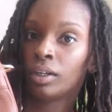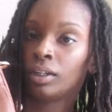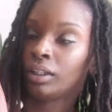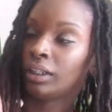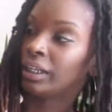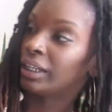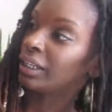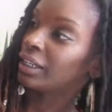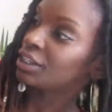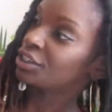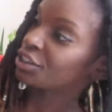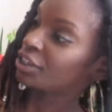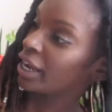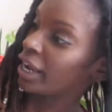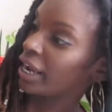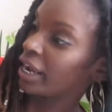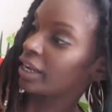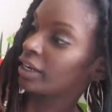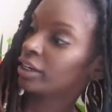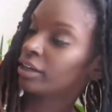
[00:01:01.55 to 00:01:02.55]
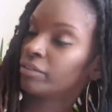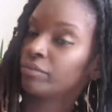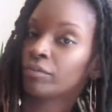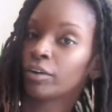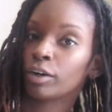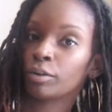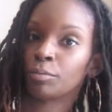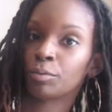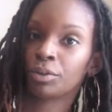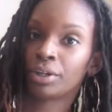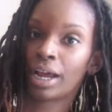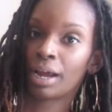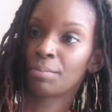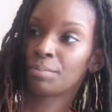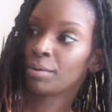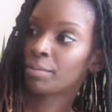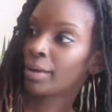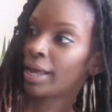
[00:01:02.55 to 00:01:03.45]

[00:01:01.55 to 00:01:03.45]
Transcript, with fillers: Lily Jade Convertible Diaper